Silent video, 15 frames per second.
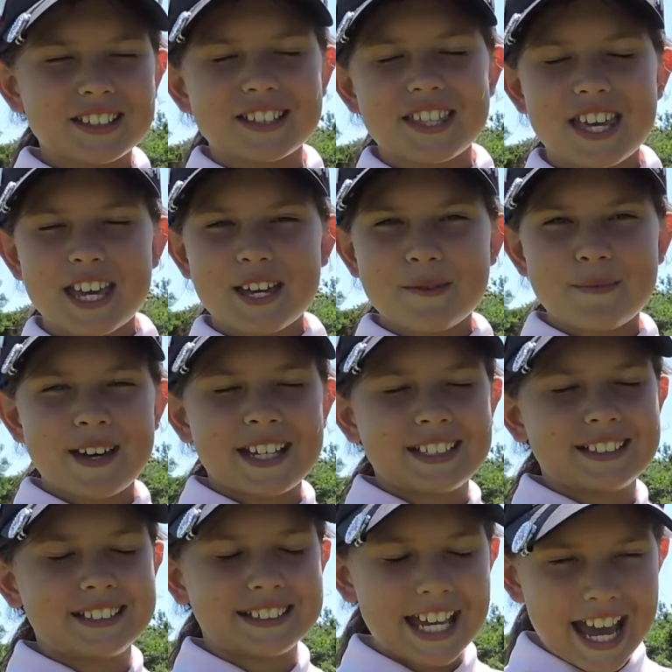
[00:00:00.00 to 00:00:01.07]
Thank my
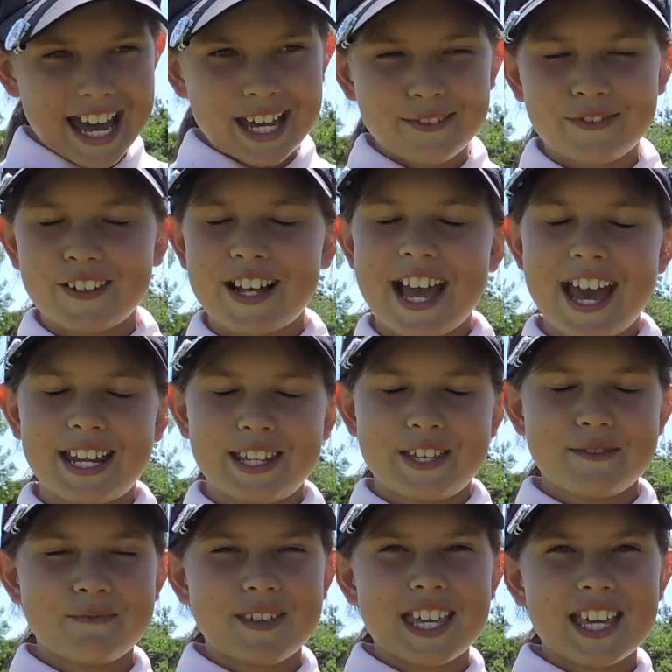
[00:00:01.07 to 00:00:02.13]
dad for
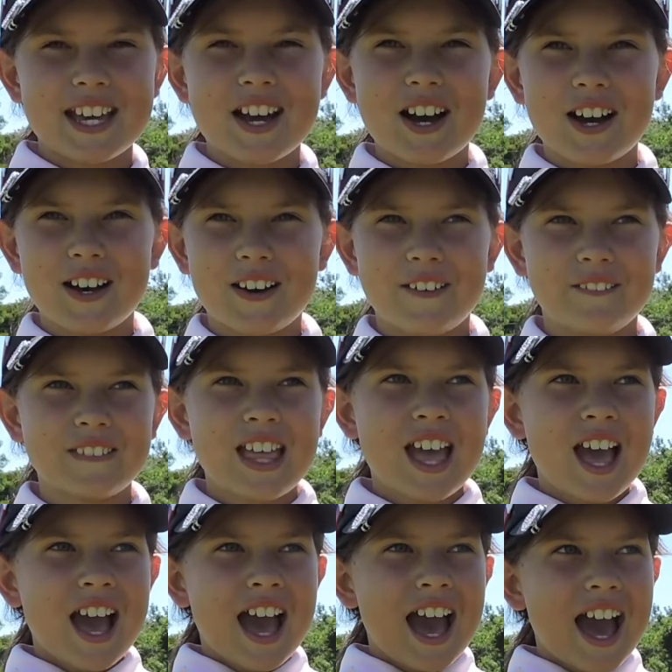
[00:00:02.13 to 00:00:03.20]
caddying me.
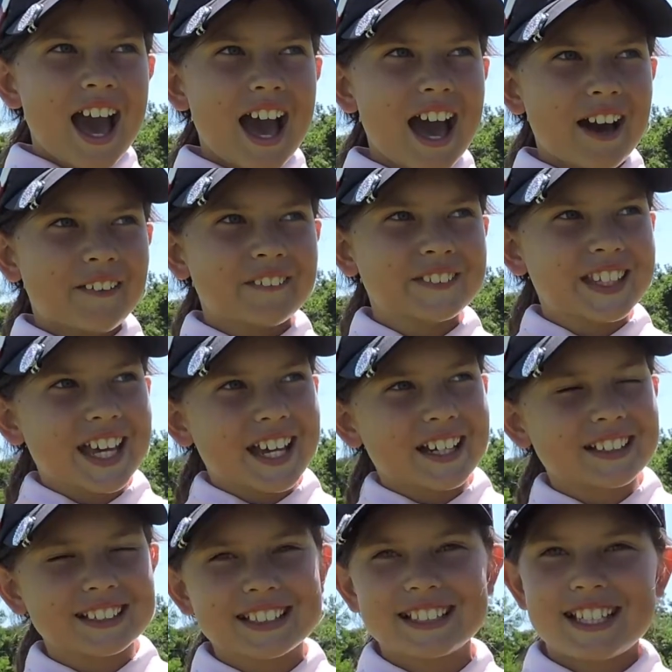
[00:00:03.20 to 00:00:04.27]
Out
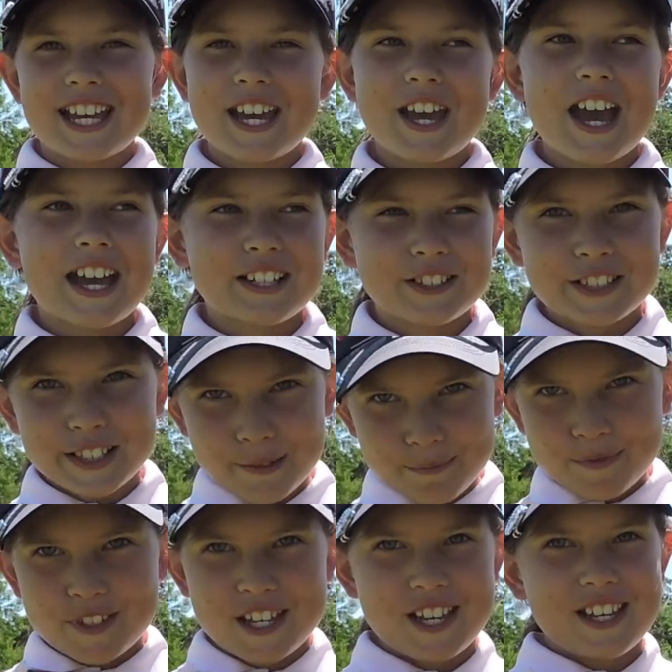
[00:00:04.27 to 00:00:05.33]
there today I
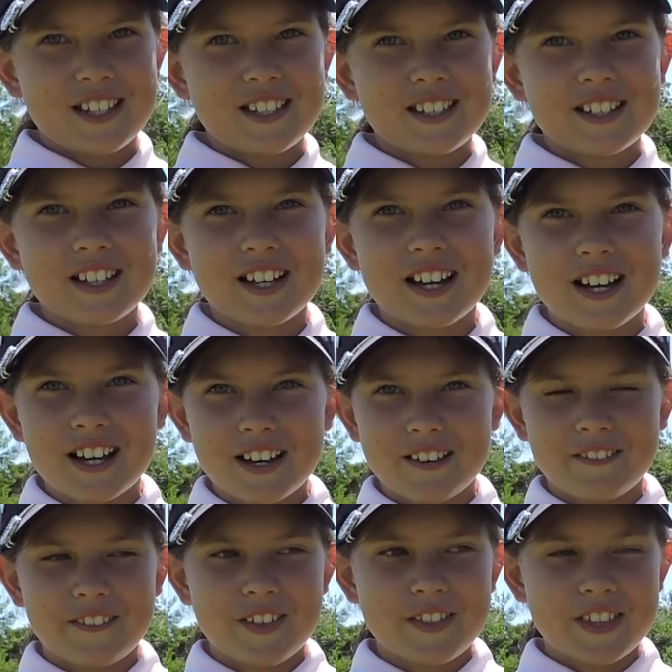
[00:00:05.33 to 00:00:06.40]
chipped in.
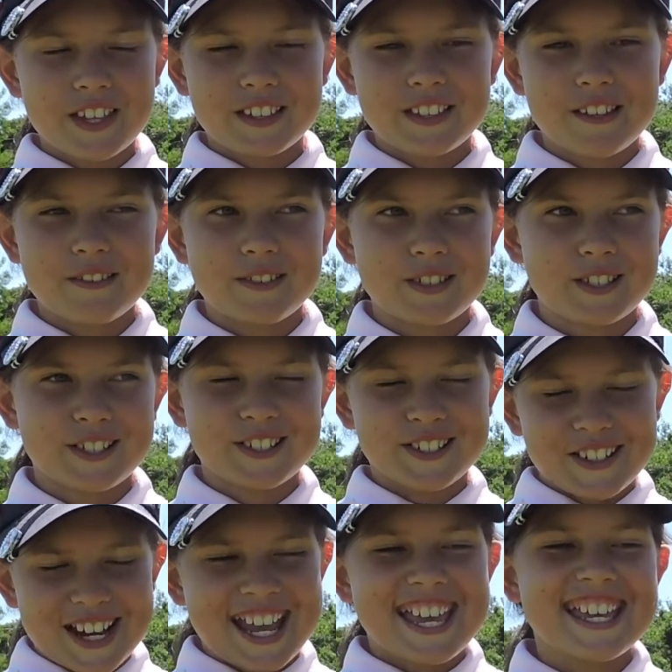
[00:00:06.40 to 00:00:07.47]
I think that was
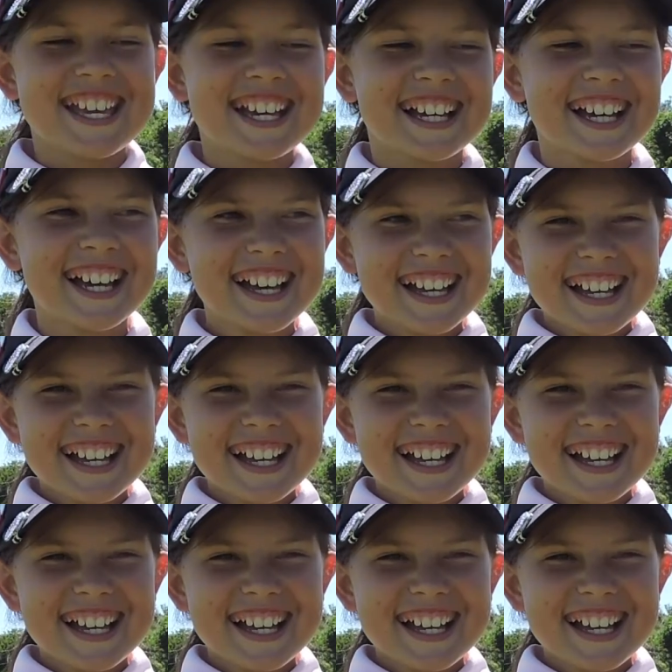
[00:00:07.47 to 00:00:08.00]
great.